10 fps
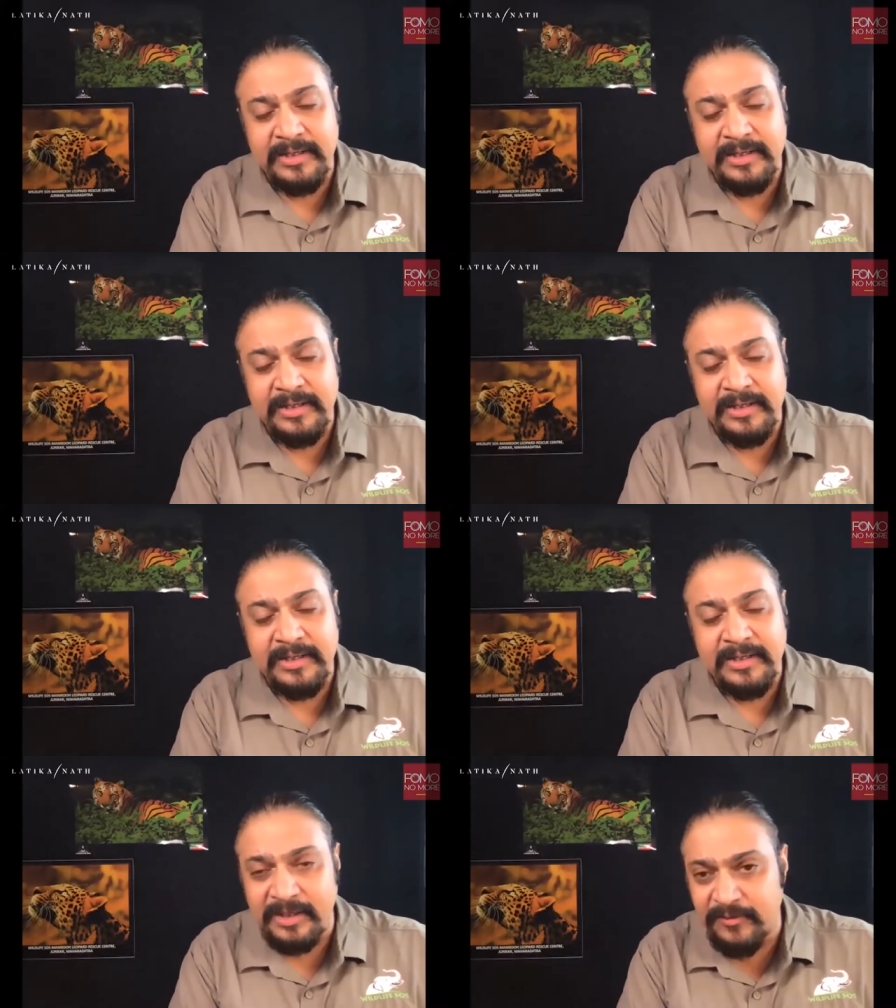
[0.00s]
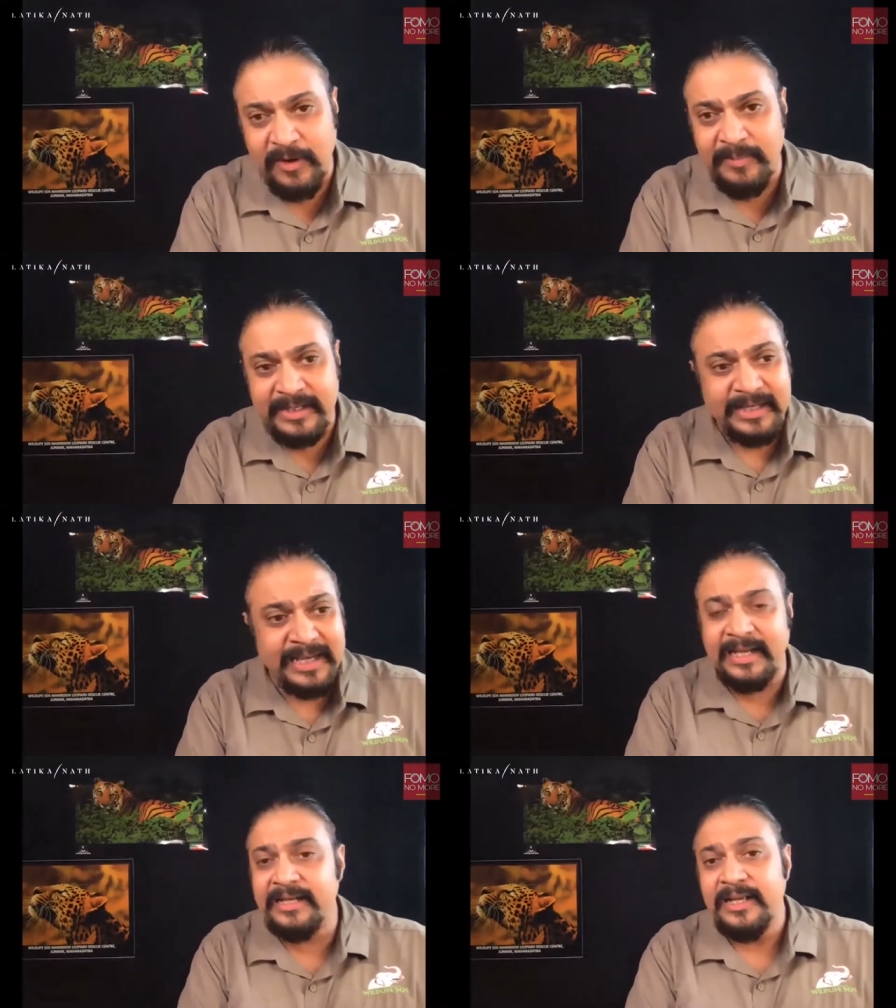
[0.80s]
confirm it,
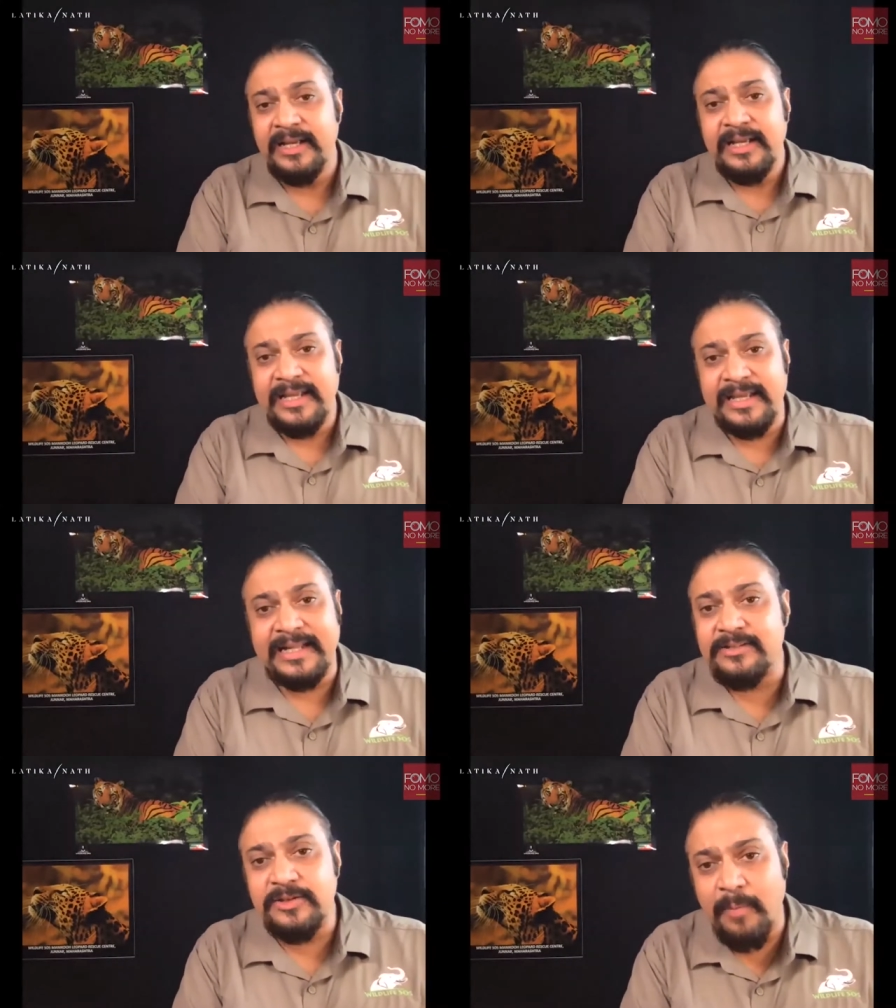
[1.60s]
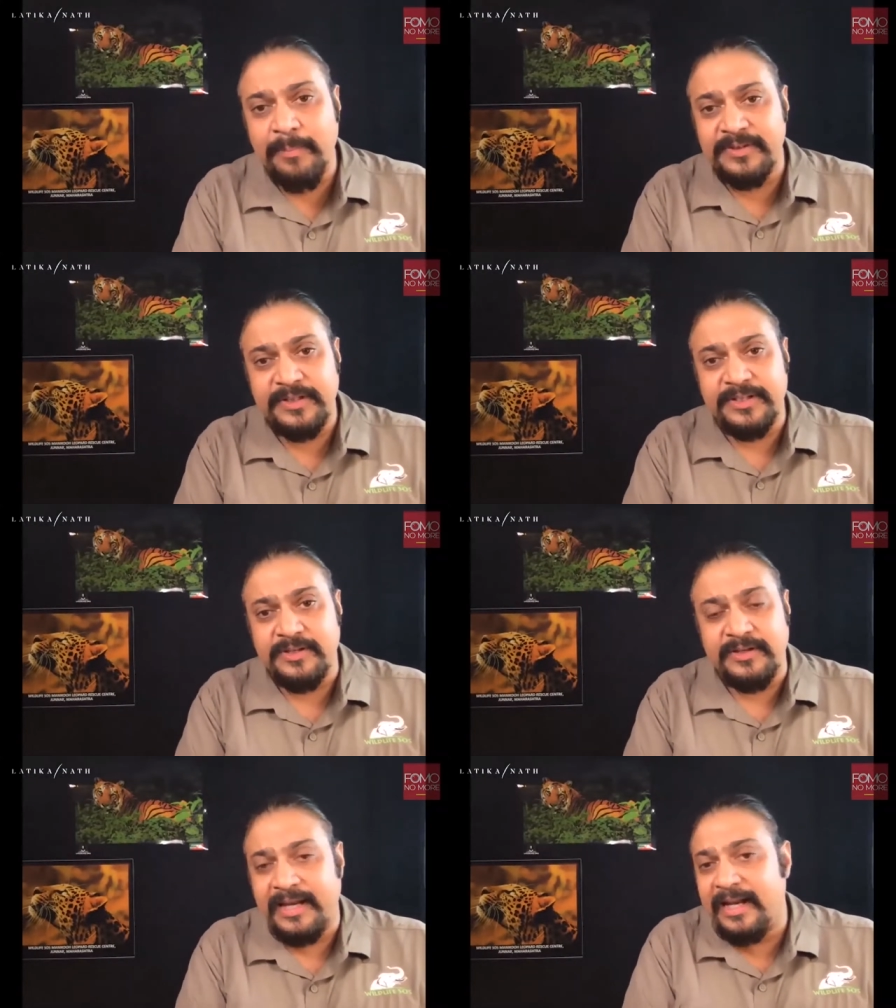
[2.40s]
and he gets his compensation.
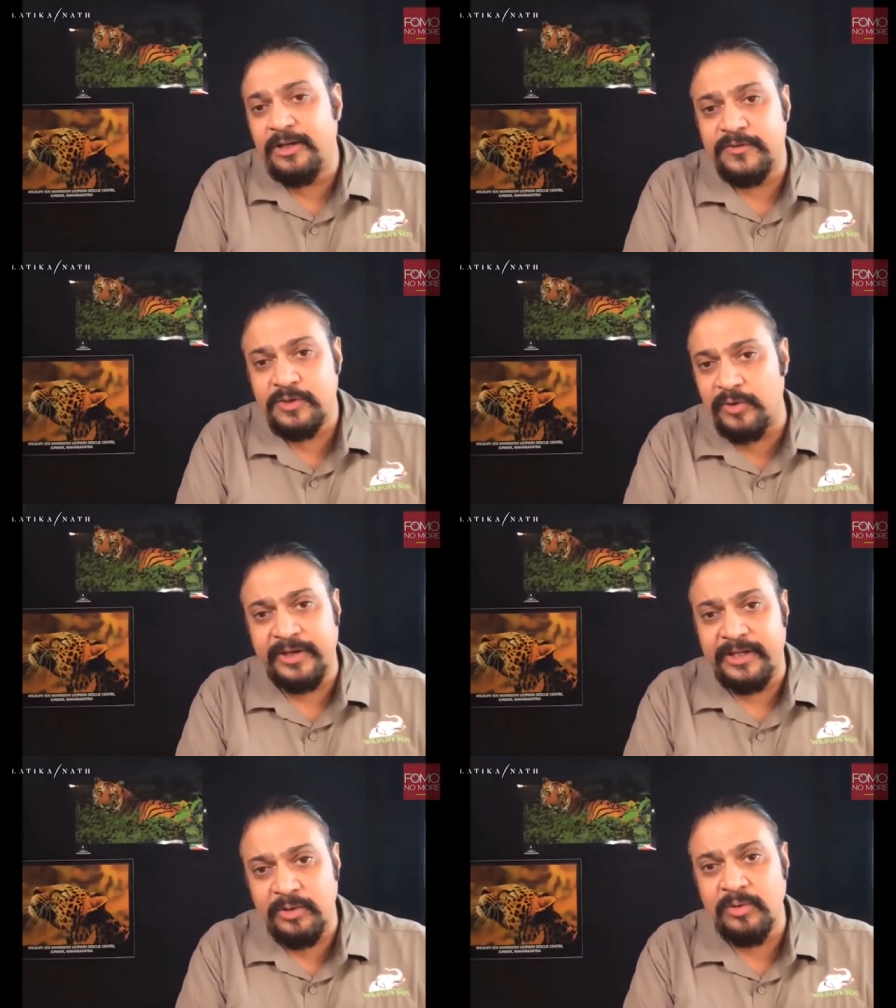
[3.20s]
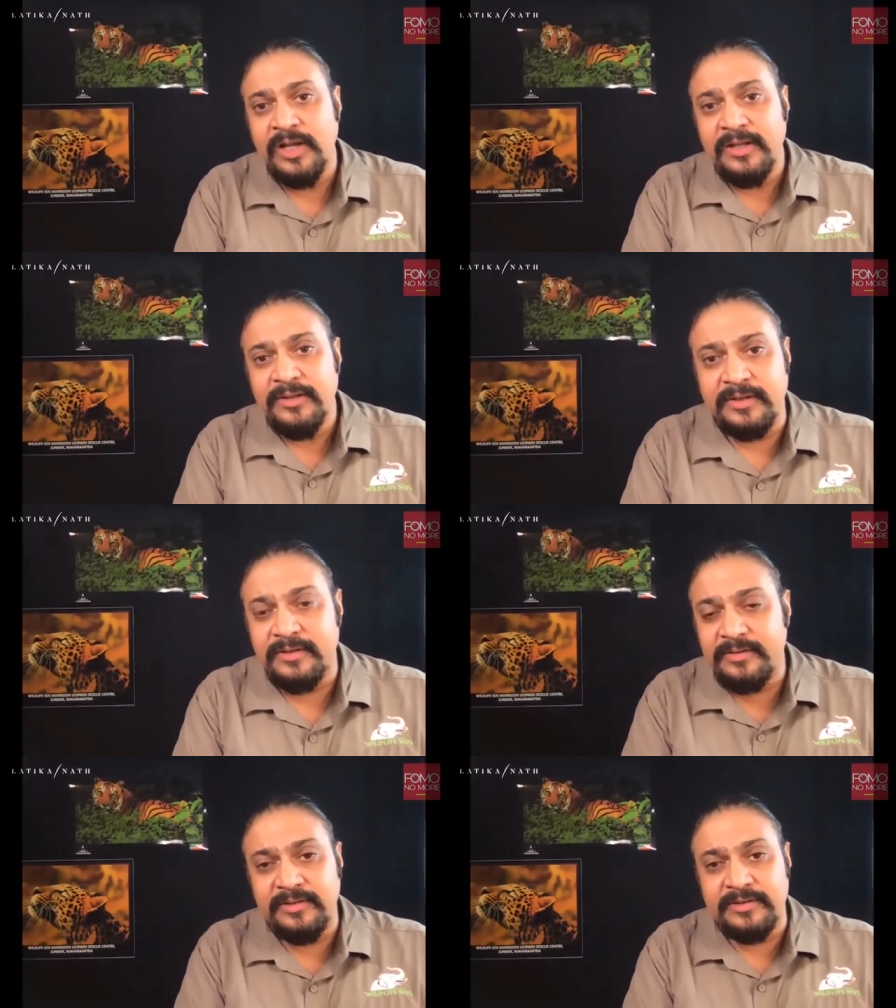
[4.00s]
End of story. You know,
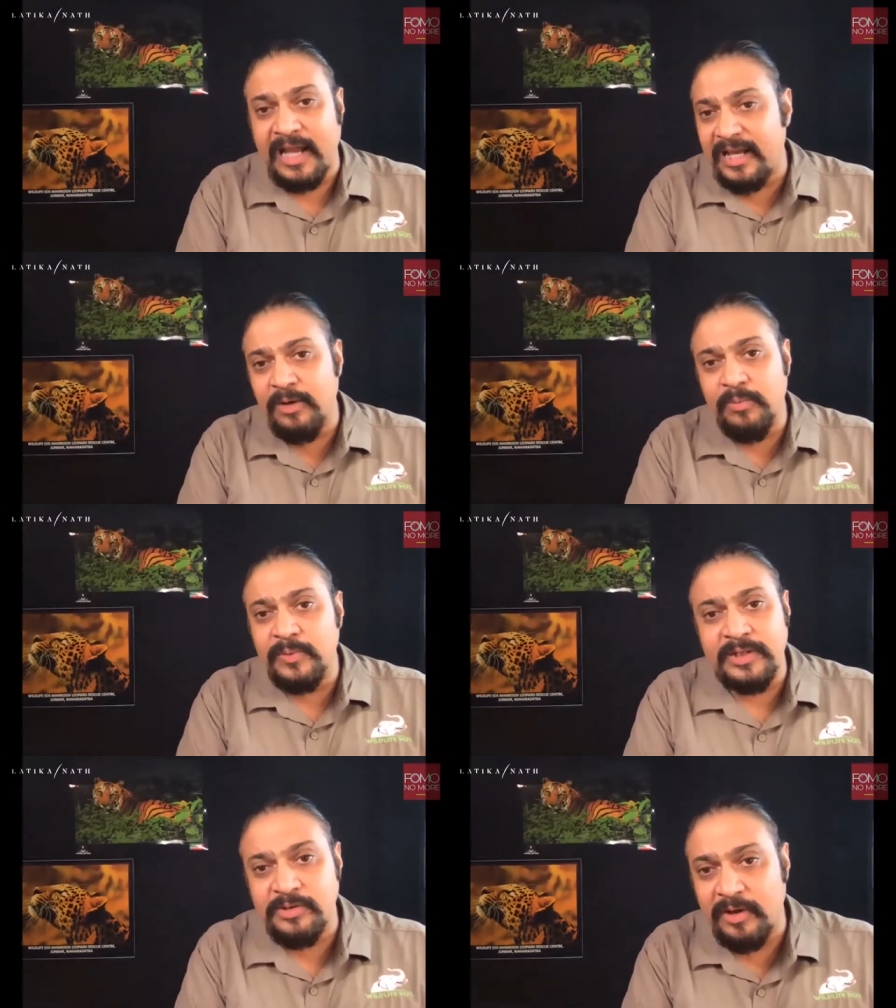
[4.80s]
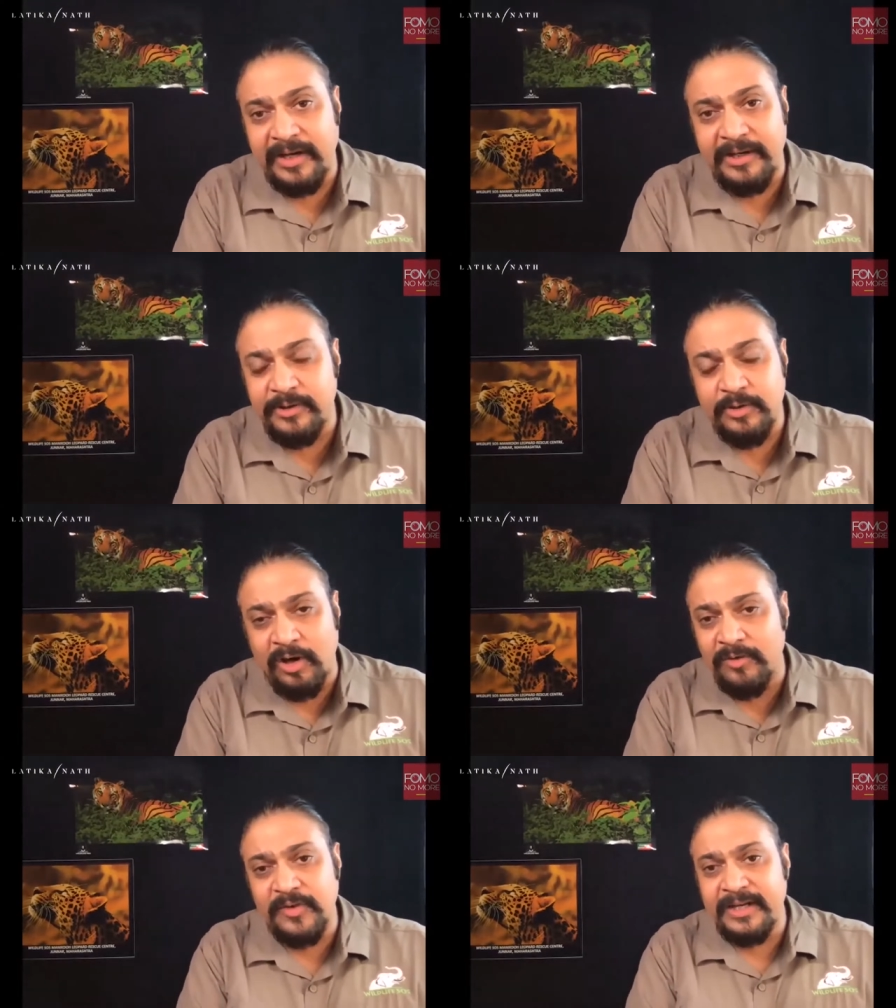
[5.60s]
the, the tiger does not get into
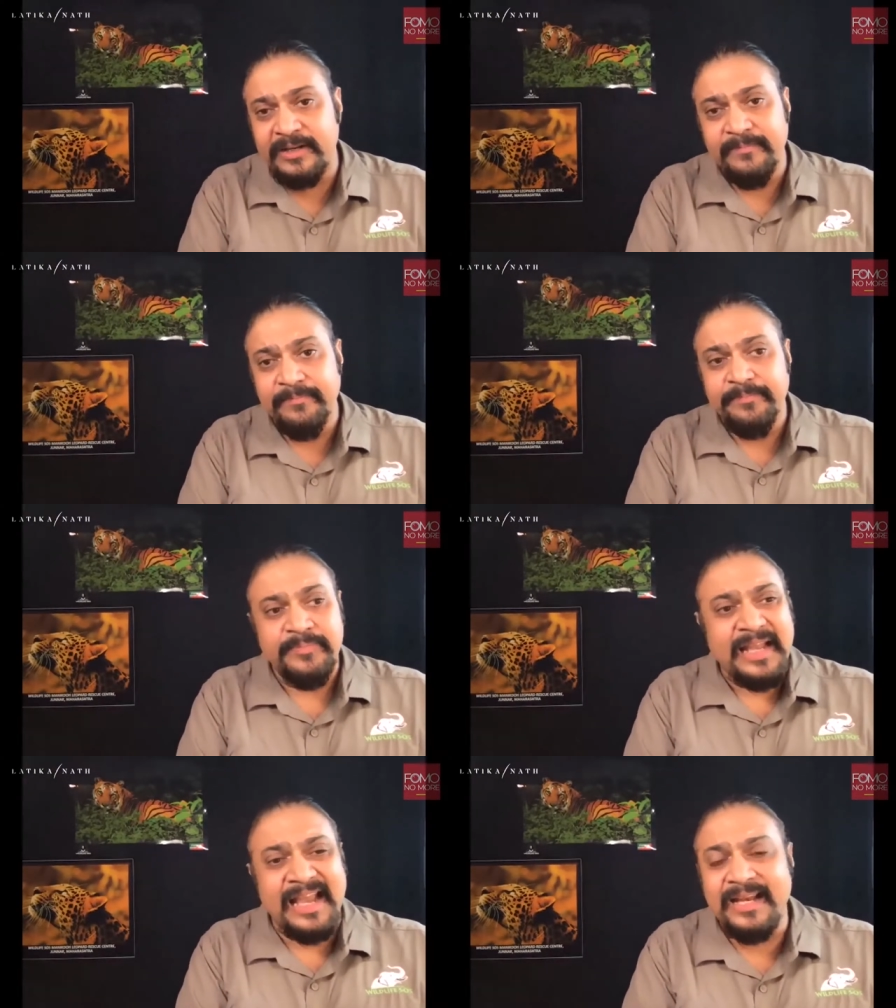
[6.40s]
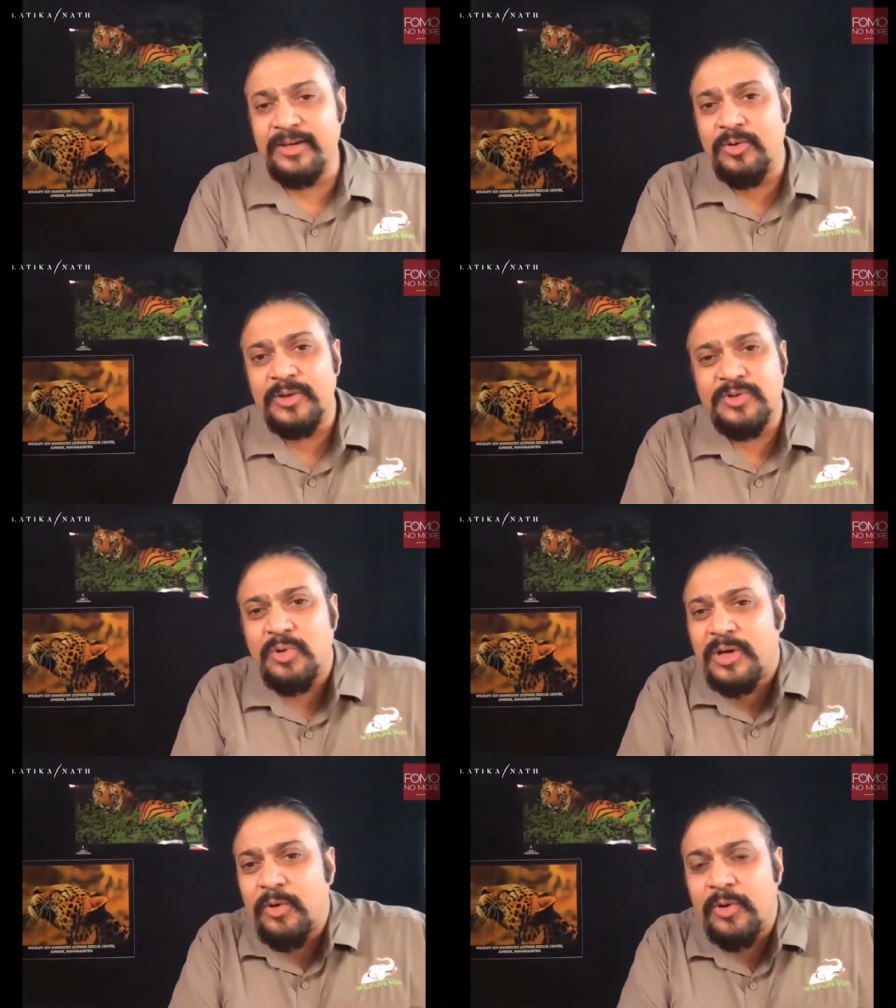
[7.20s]
conflict, and you know it's
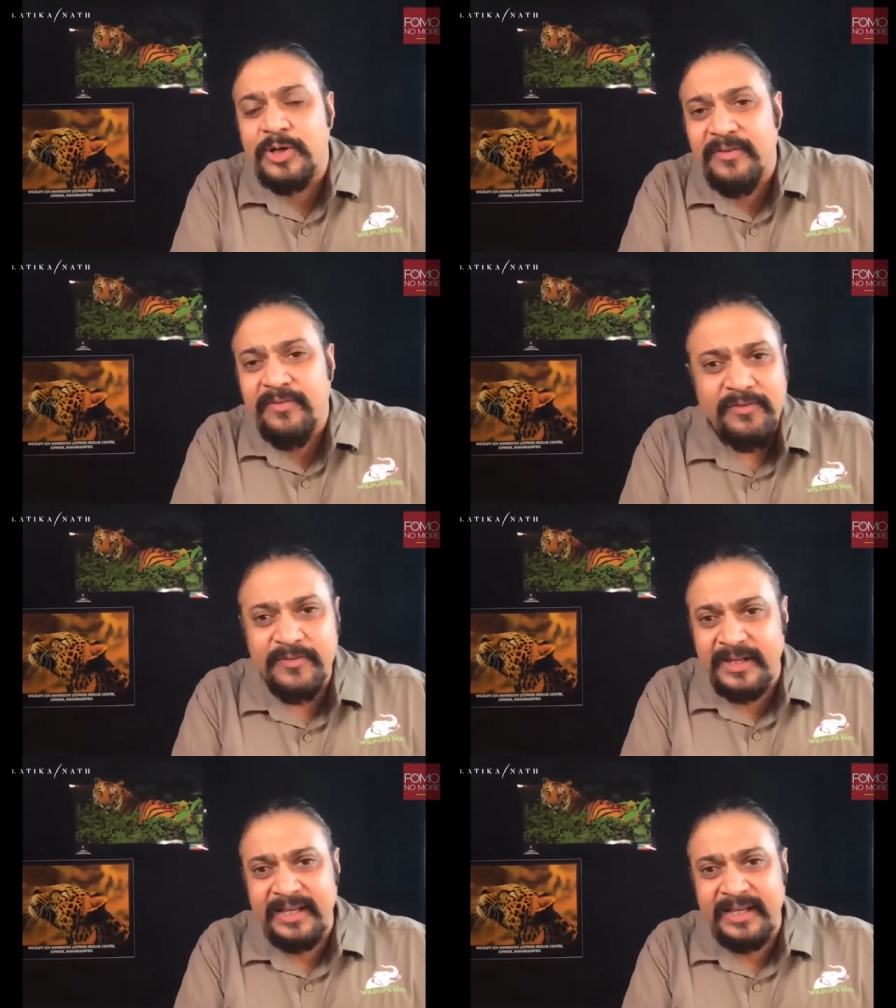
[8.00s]
only going to be 50